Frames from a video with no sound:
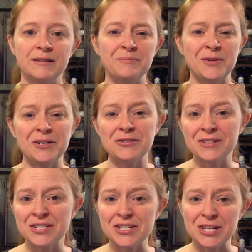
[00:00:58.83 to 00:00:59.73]

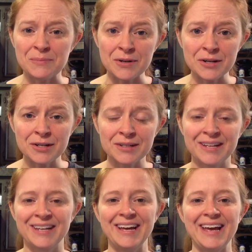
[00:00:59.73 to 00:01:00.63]
margarine's cheaper
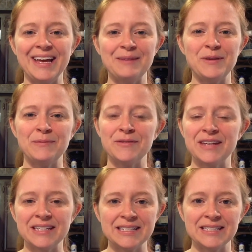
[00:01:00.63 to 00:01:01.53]
and people
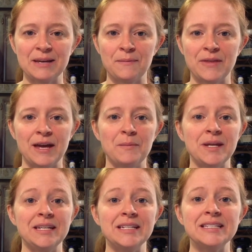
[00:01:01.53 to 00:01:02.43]
think it's the same thing, but
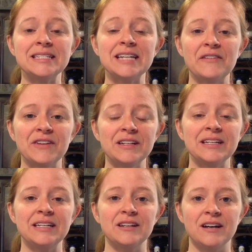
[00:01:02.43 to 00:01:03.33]
it is
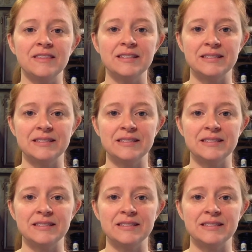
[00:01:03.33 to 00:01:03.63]
definitely not the